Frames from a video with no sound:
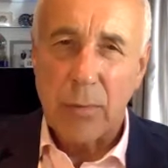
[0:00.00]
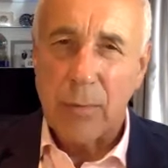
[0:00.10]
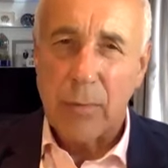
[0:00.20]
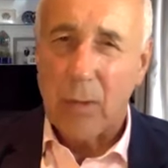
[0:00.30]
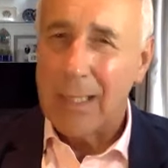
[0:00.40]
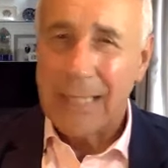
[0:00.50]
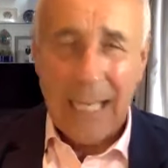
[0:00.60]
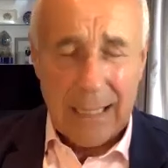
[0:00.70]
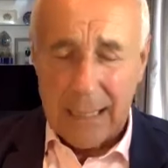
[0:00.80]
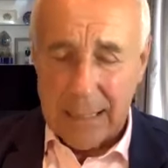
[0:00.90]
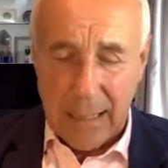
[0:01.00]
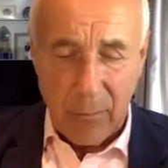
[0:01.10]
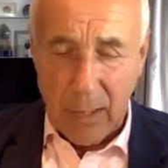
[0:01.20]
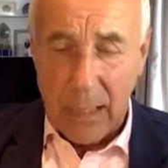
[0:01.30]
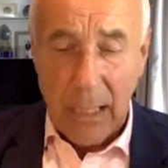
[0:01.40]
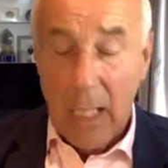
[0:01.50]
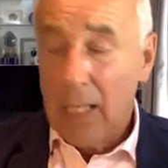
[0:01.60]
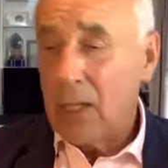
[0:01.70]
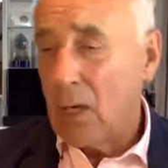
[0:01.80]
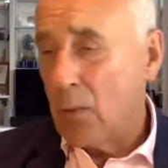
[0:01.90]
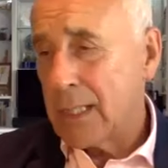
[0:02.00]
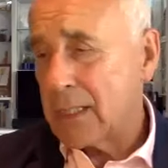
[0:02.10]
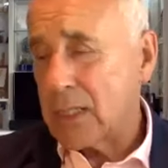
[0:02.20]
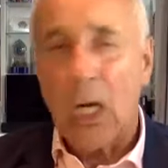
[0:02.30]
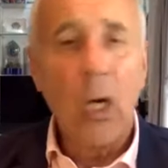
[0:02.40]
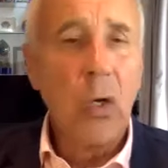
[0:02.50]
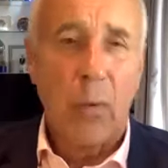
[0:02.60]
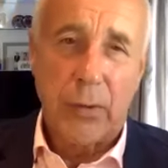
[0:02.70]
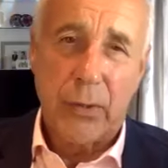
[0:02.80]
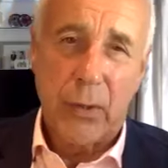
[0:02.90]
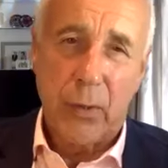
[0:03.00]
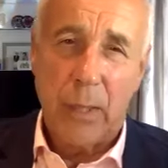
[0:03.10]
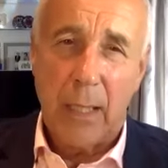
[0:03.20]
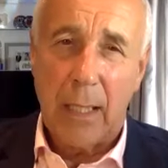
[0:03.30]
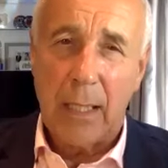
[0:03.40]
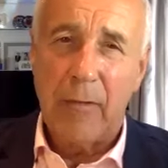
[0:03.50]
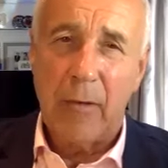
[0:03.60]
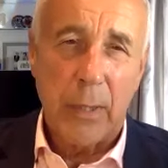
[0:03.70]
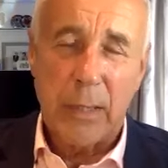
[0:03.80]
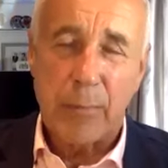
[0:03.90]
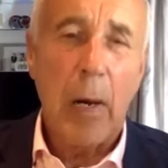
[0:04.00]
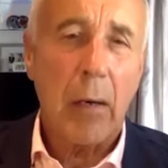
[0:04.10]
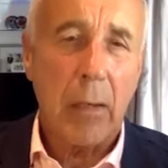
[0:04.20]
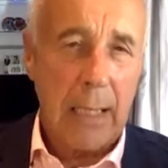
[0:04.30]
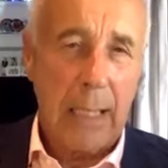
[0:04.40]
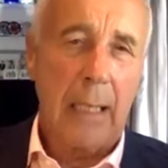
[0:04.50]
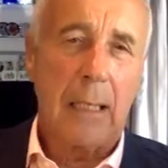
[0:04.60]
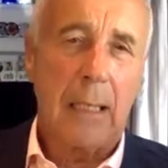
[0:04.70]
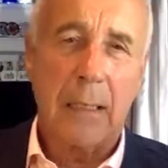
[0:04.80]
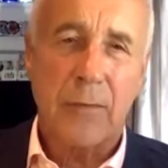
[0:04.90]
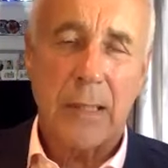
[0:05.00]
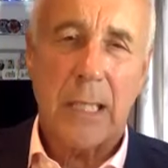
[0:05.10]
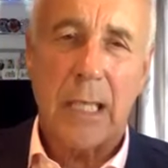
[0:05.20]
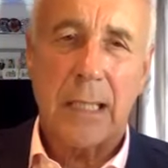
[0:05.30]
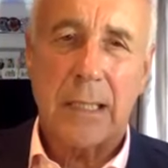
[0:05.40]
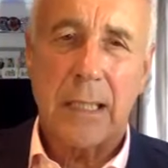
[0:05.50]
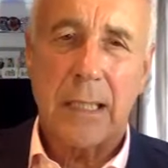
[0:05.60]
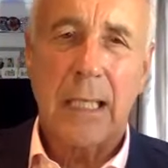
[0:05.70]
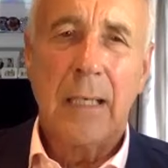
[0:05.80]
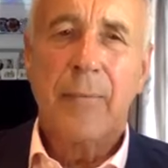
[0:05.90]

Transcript: We've got exactly the same thing. No one has a clue what to do with it, and everybody's parking it, as far as I can see,